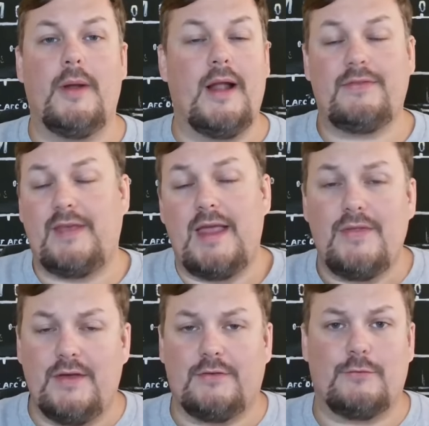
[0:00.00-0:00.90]
And I'll tell you
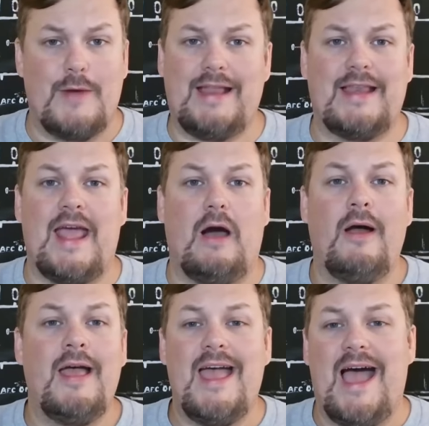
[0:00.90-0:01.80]
this right now,
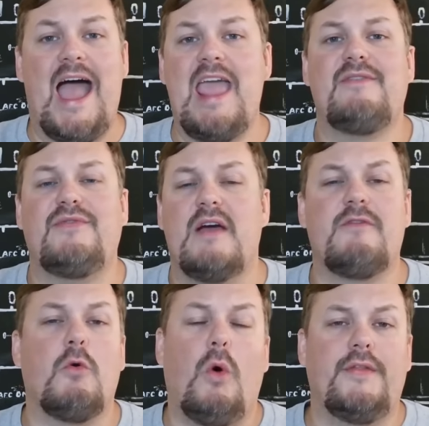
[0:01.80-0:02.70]
I have
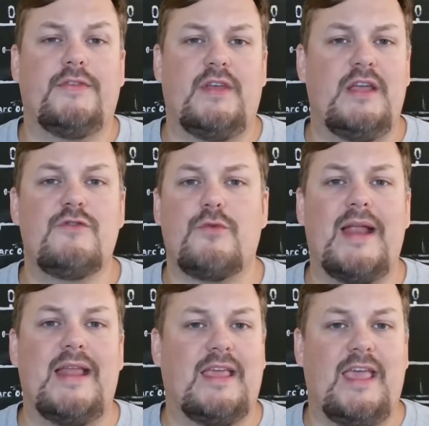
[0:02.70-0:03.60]
never once in
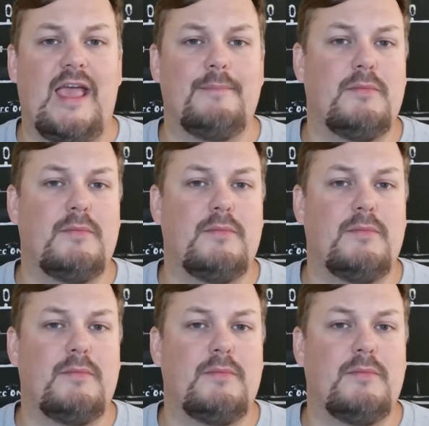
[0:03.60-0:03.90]
training camp,